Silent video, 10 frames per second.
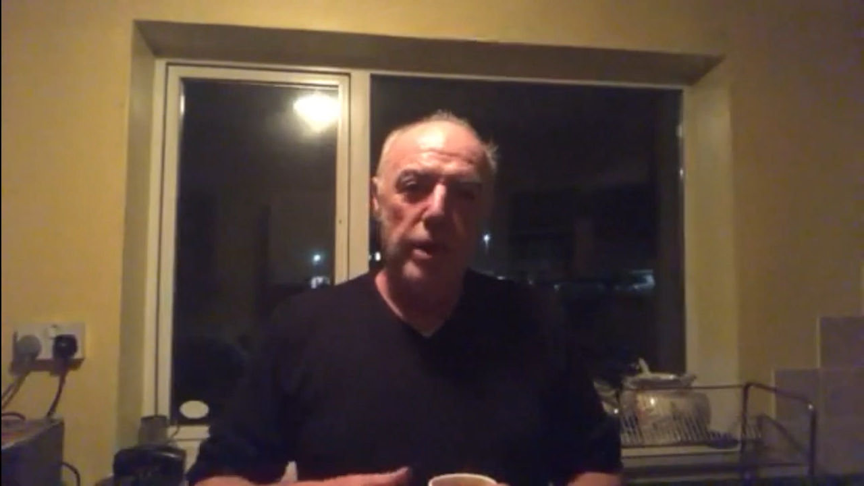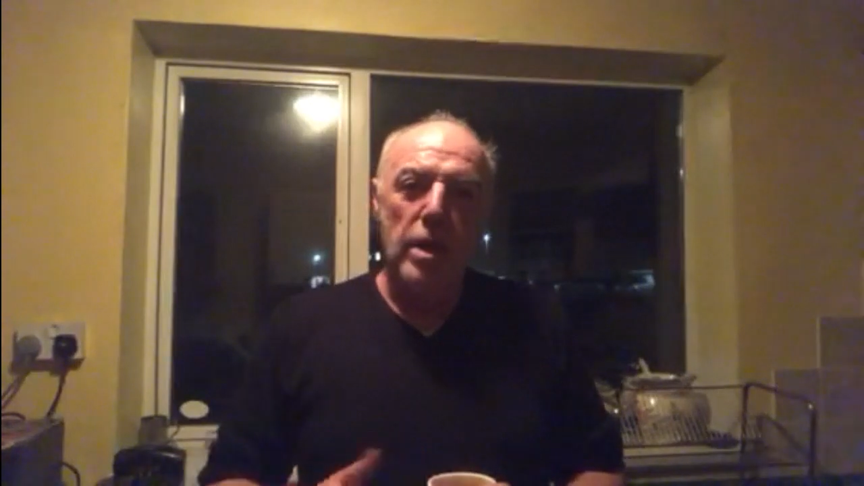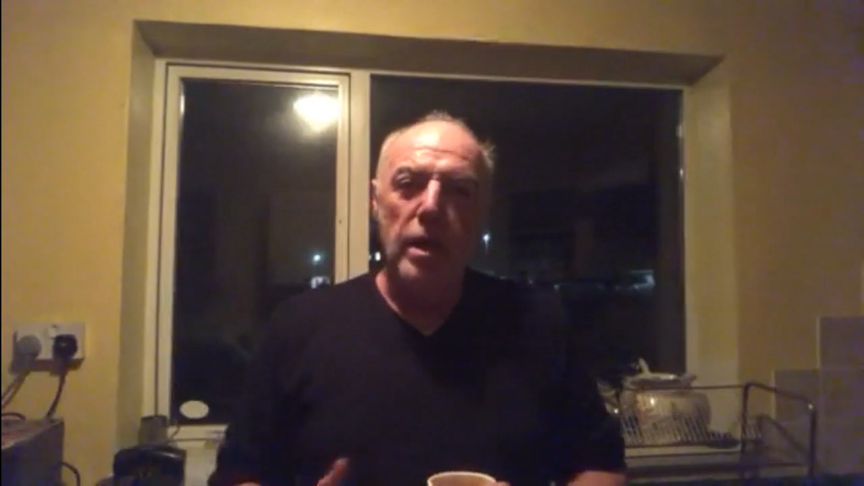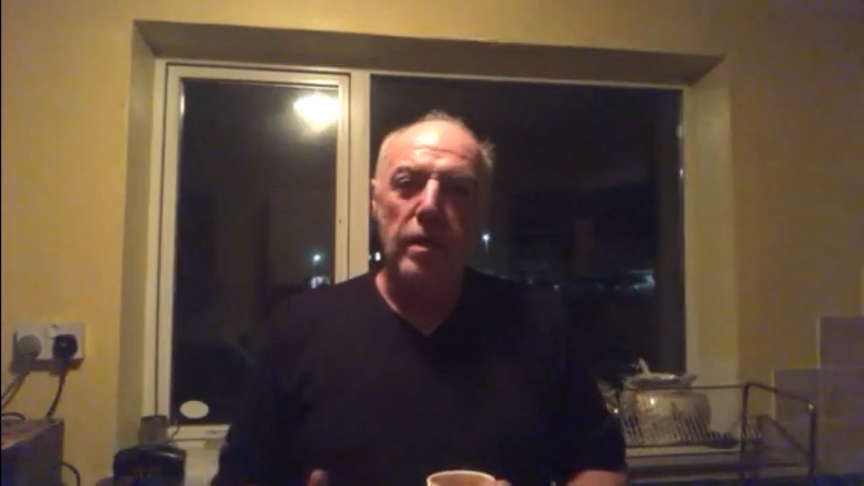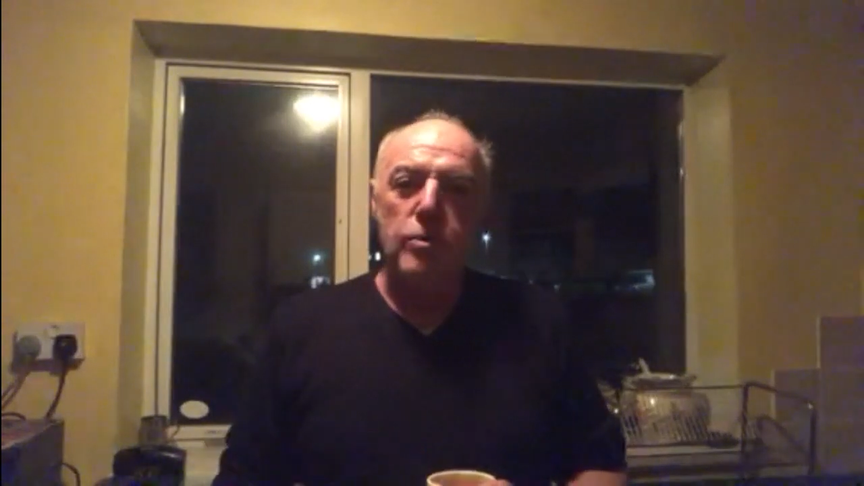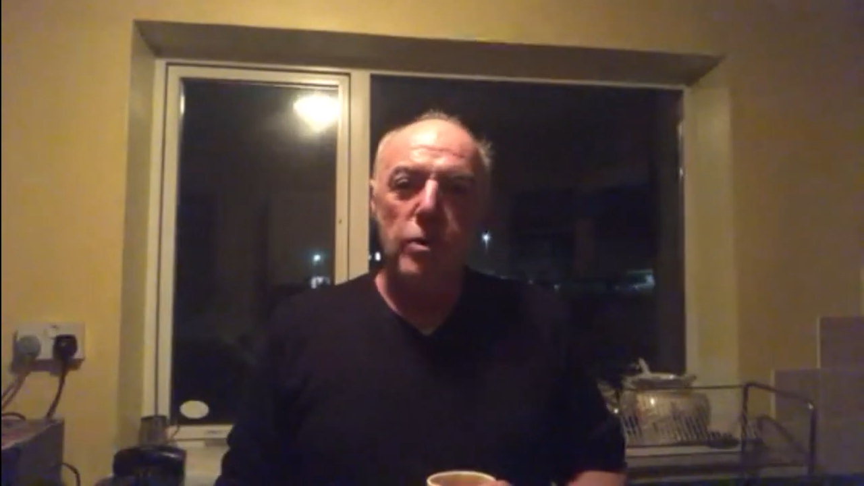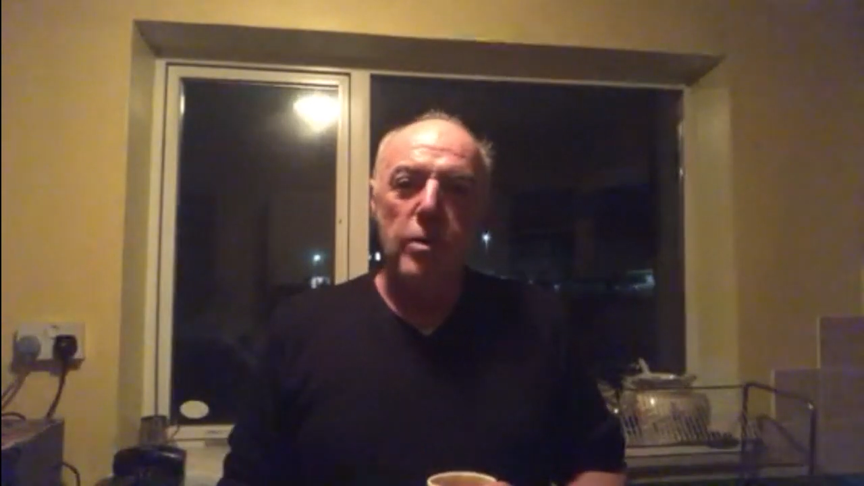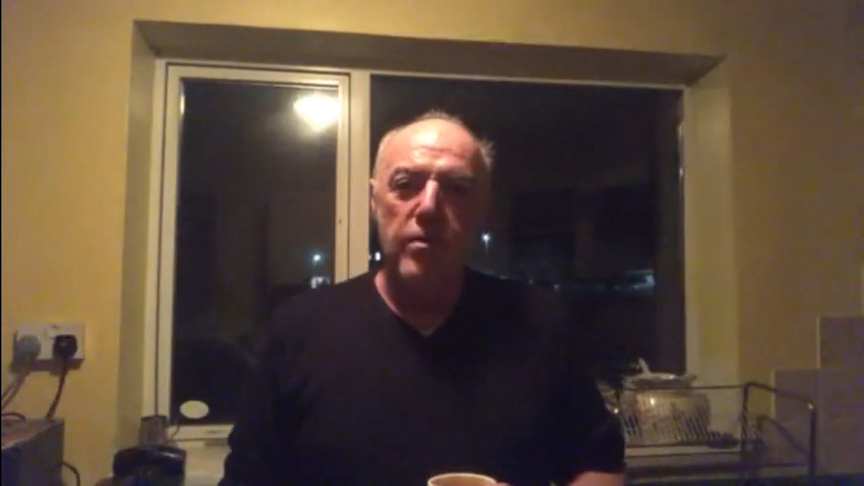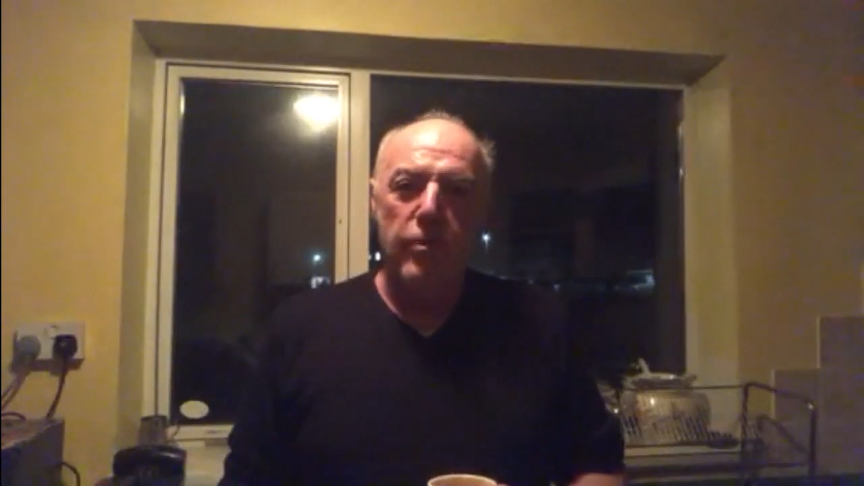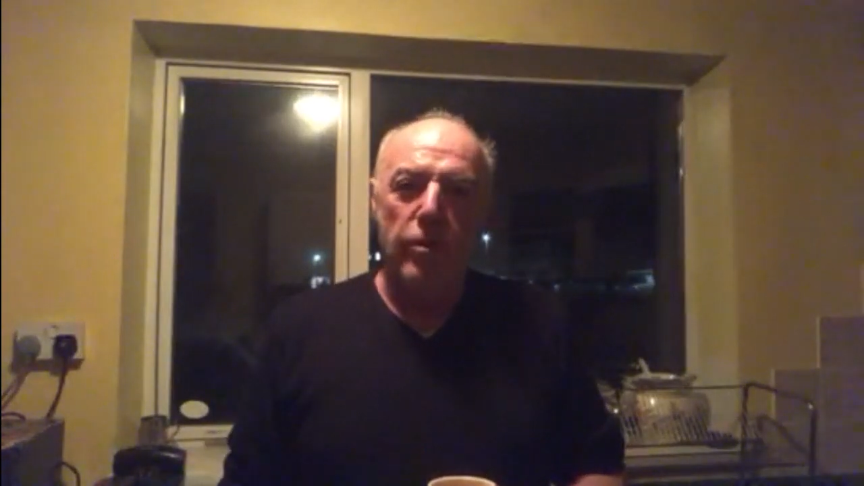And it's going
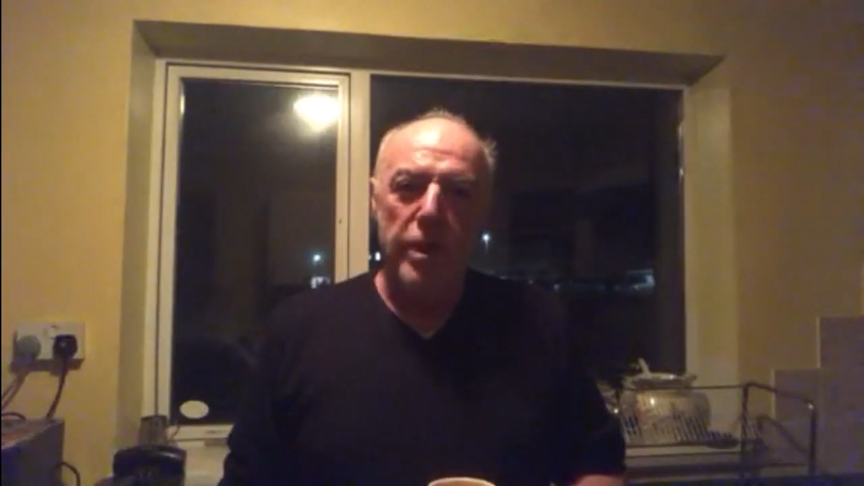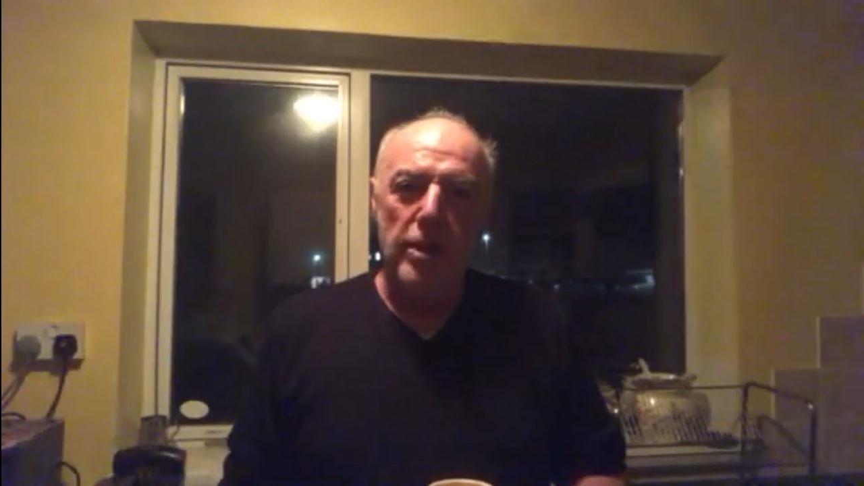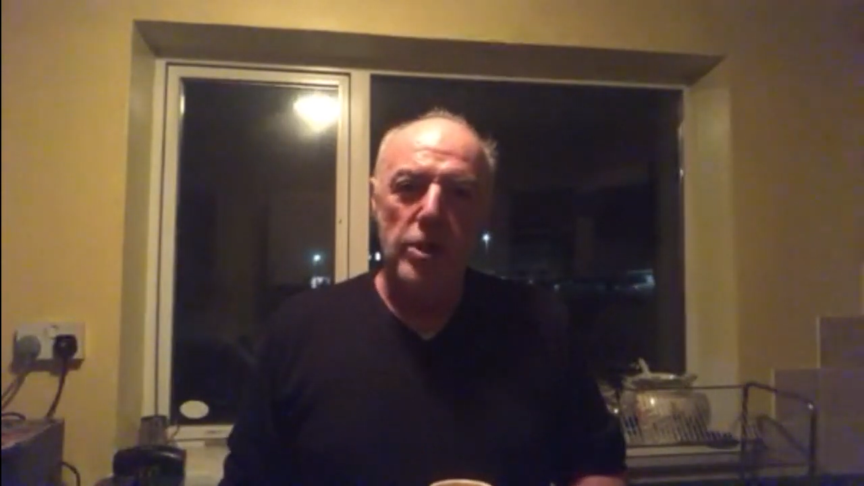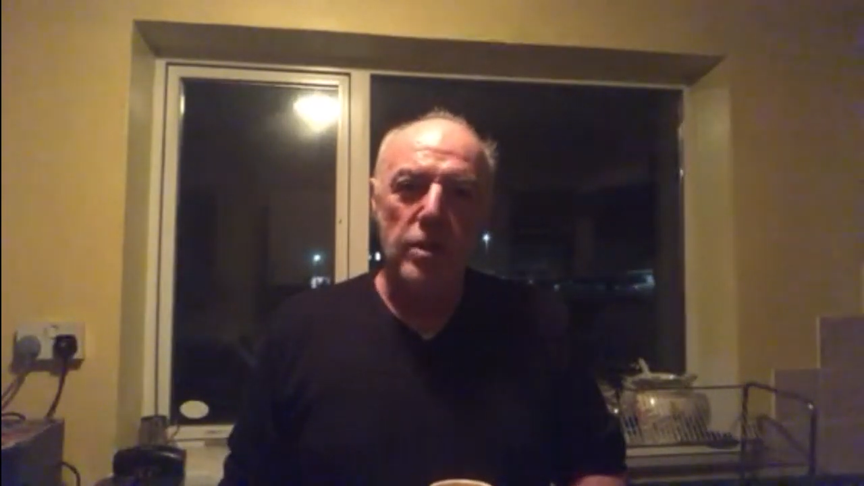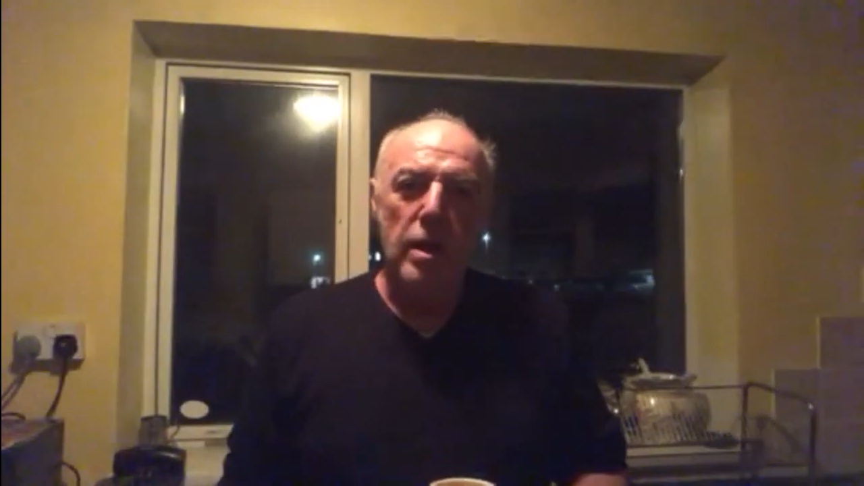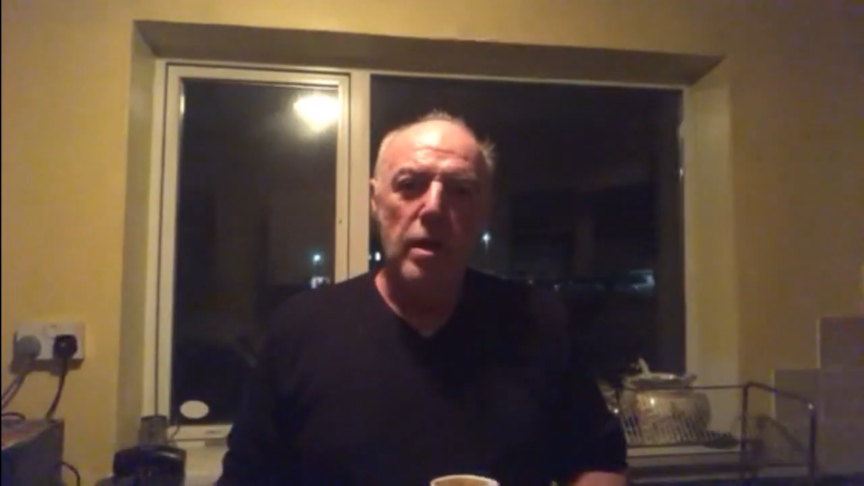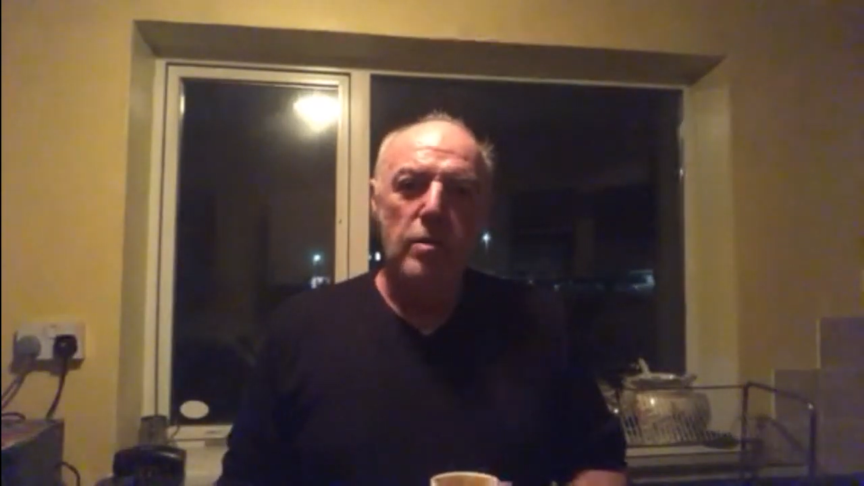to be a Ford engine.